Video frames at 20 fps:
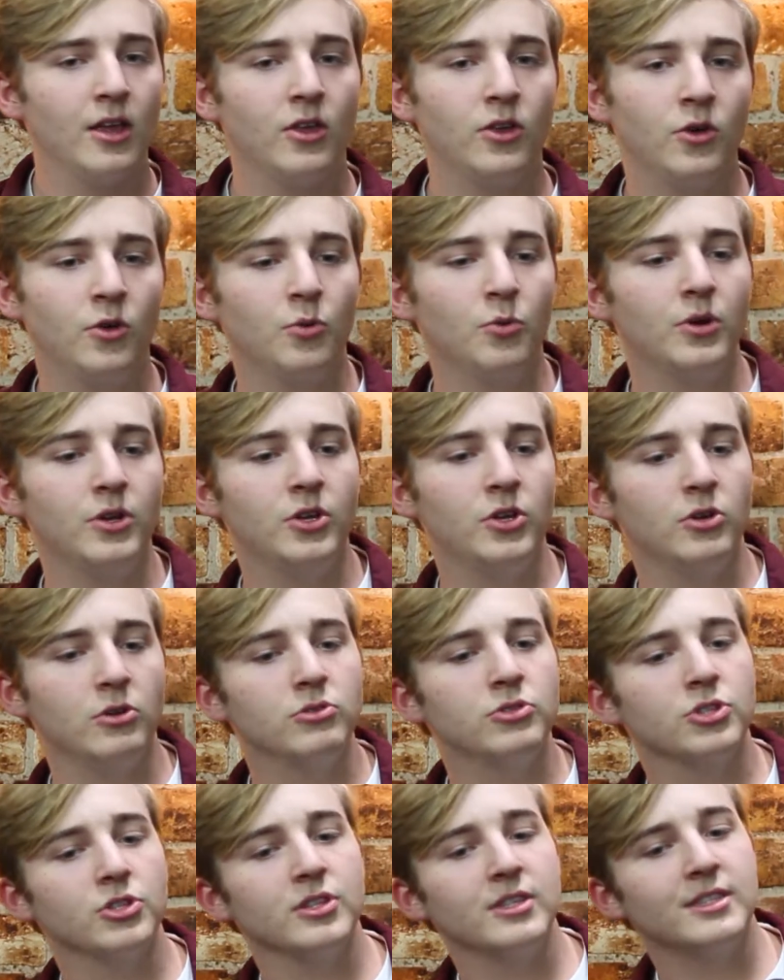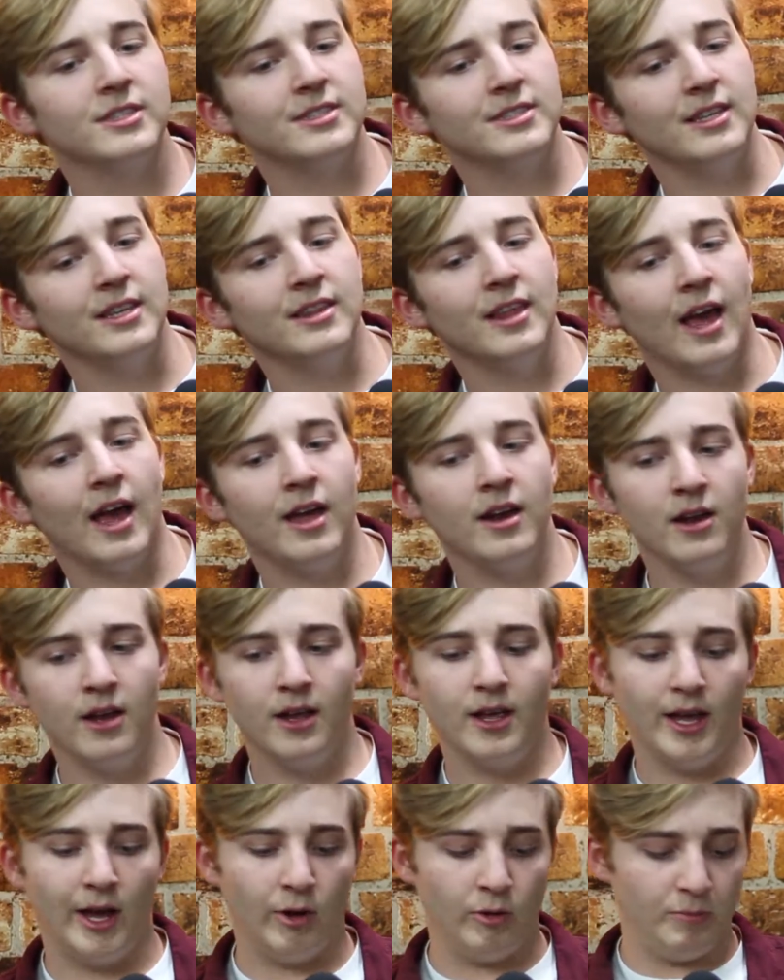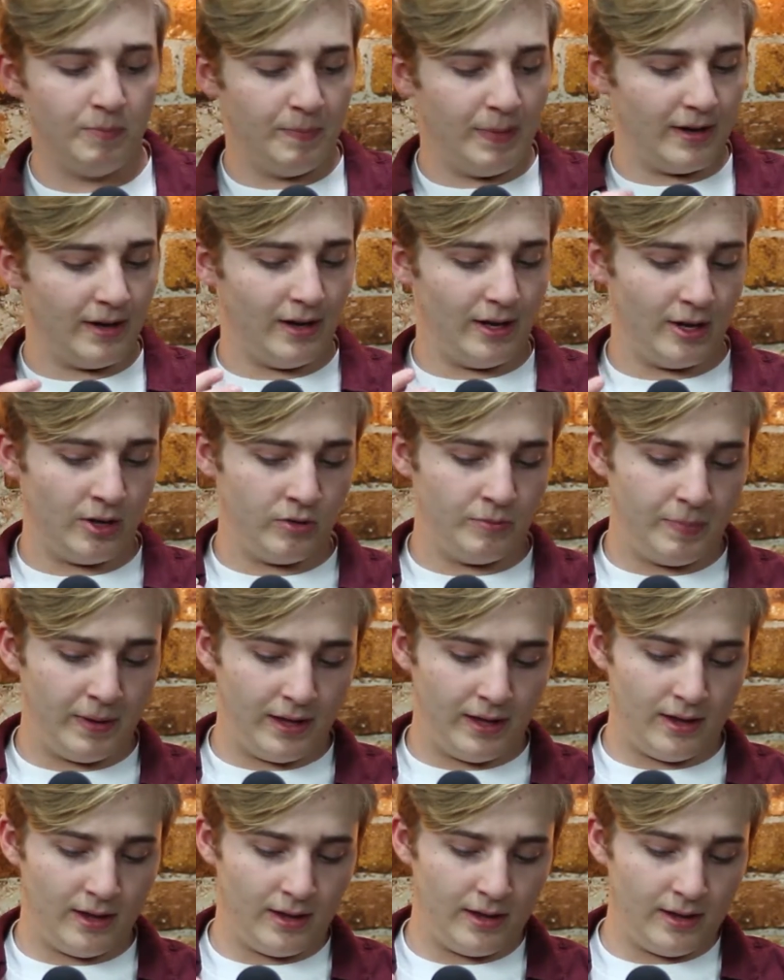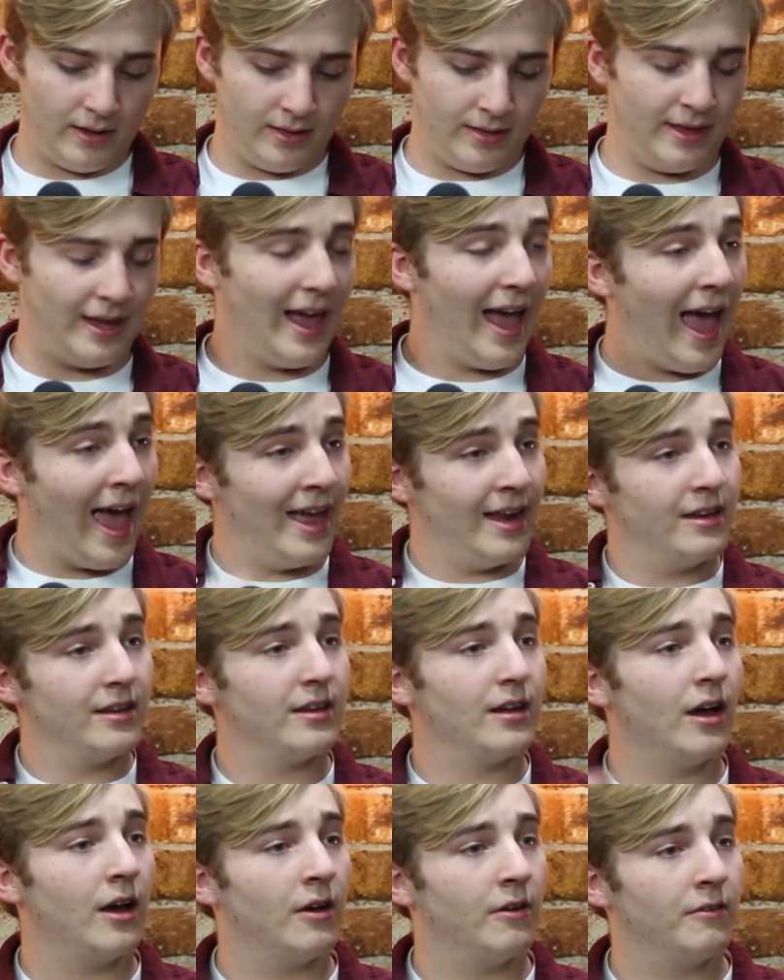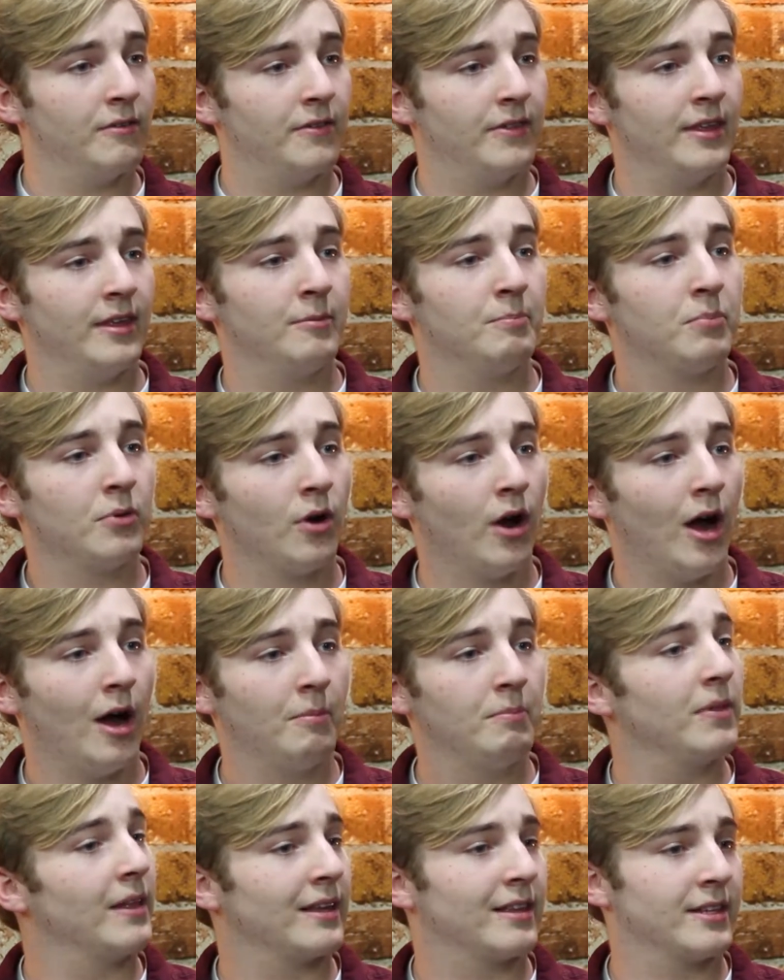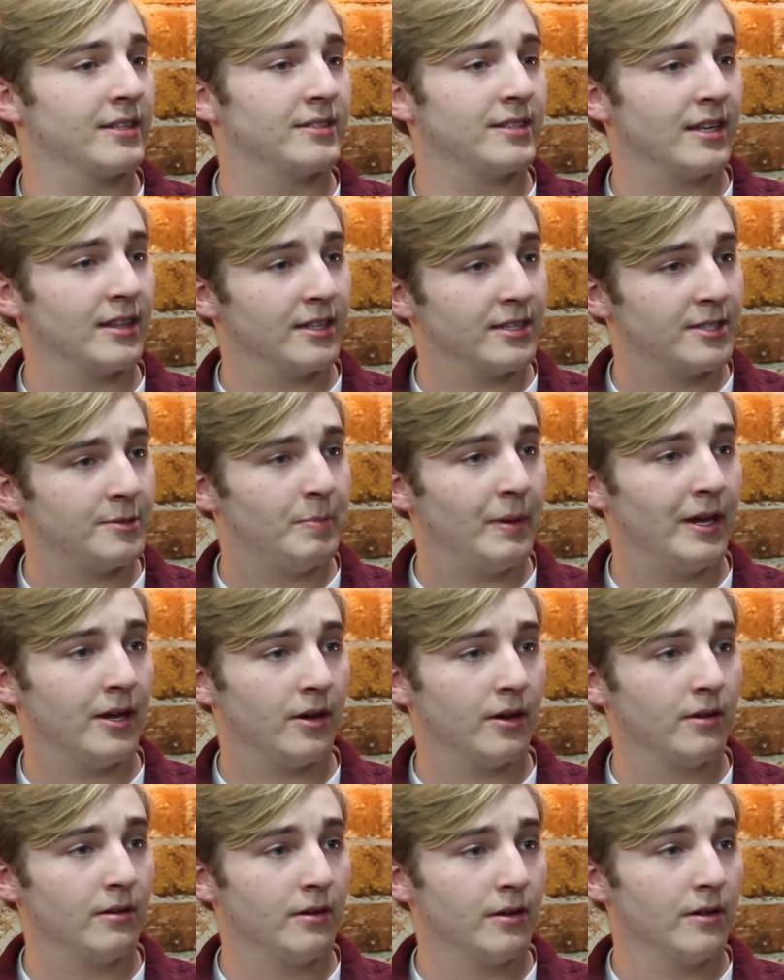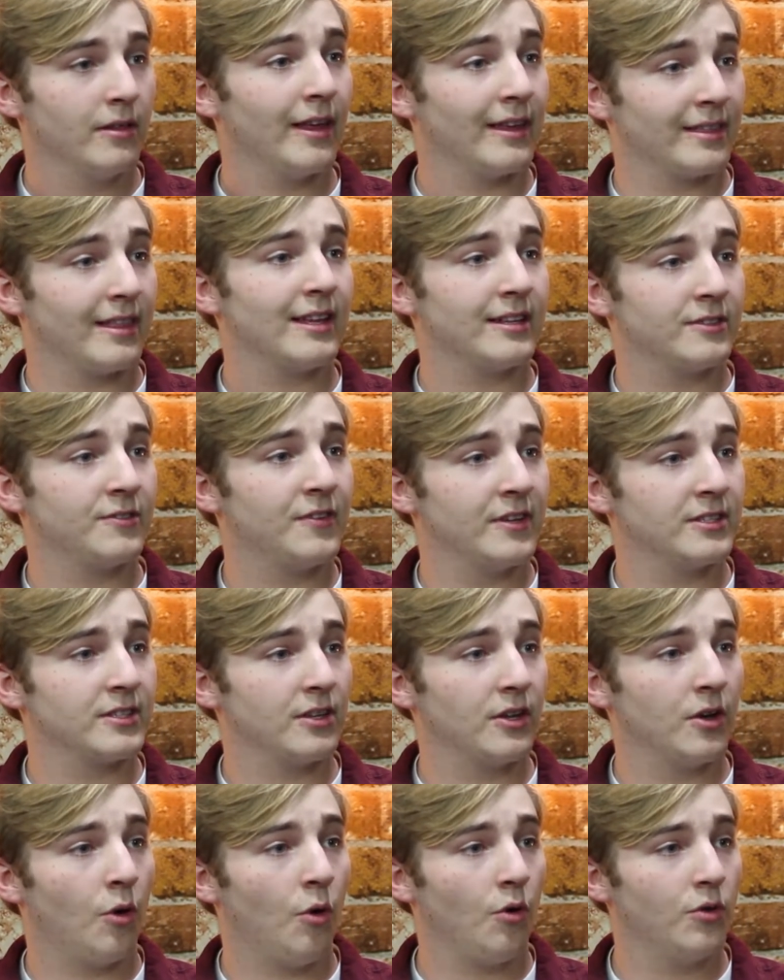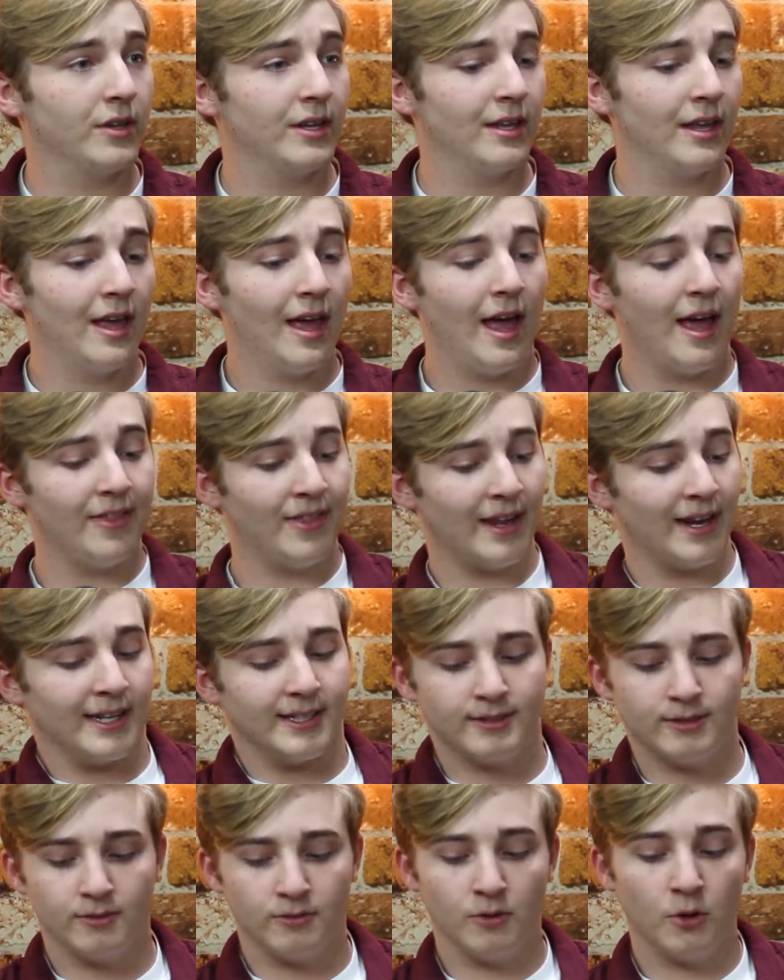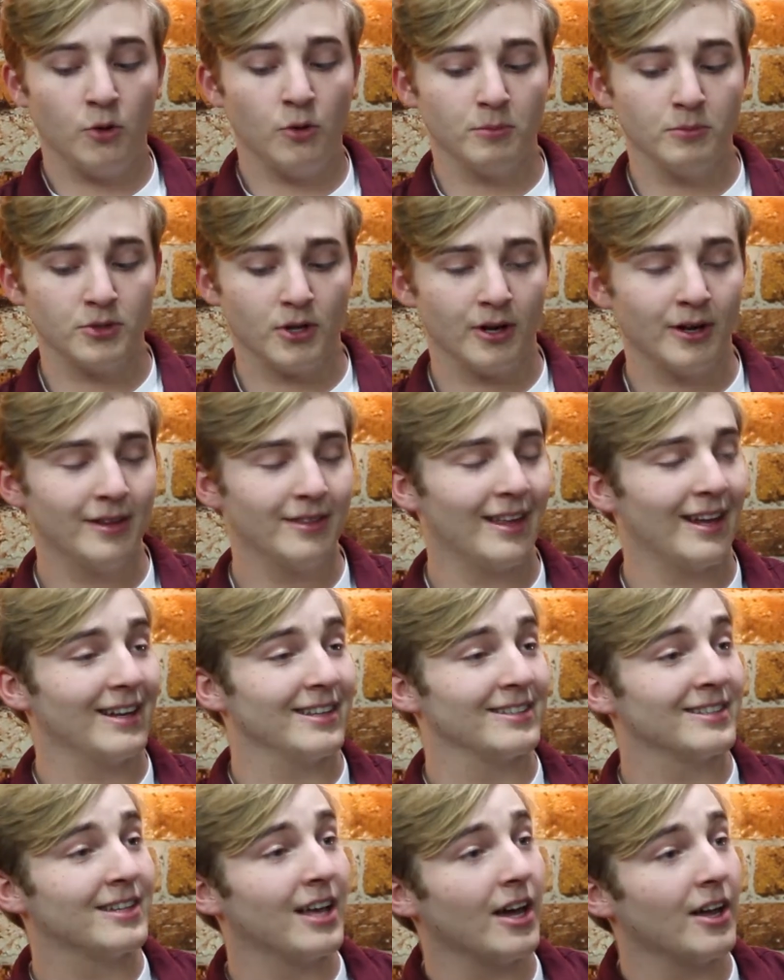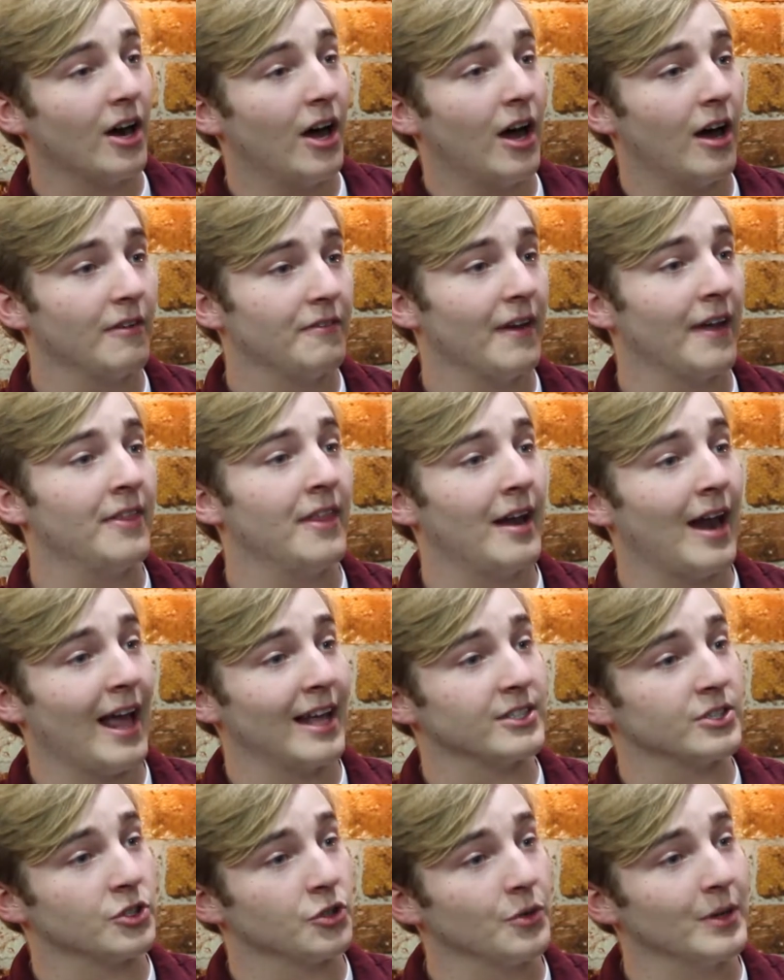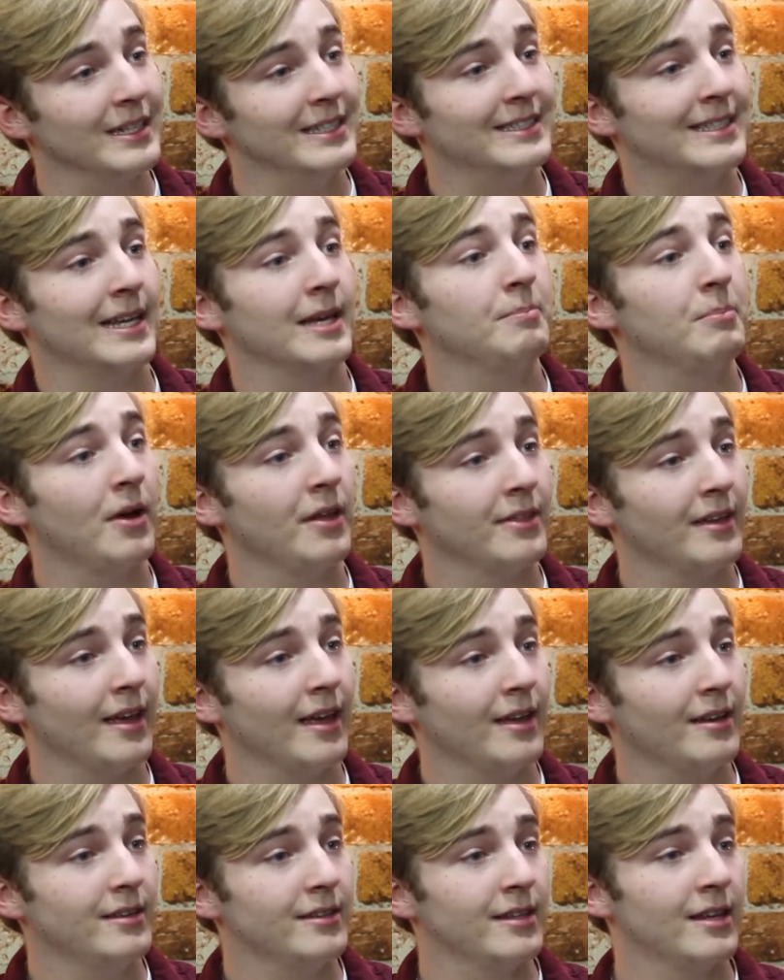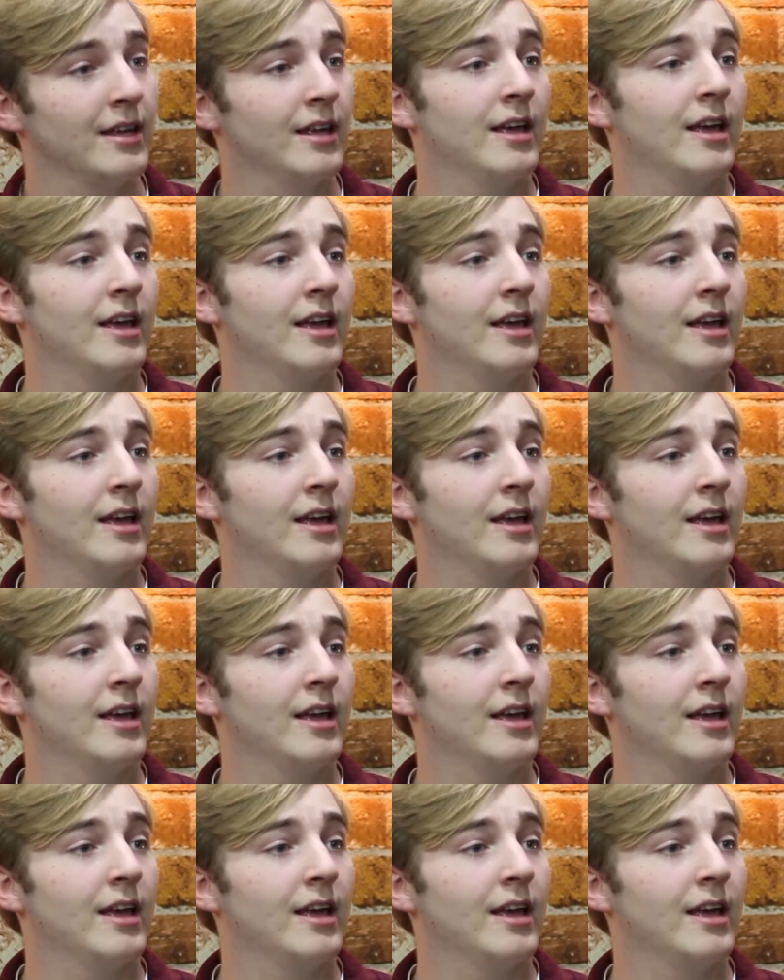You would usually see that it'd be the end of the prop, like let's say the spear, like that's physically holding, and then that is cut off and then has a green tip on the end,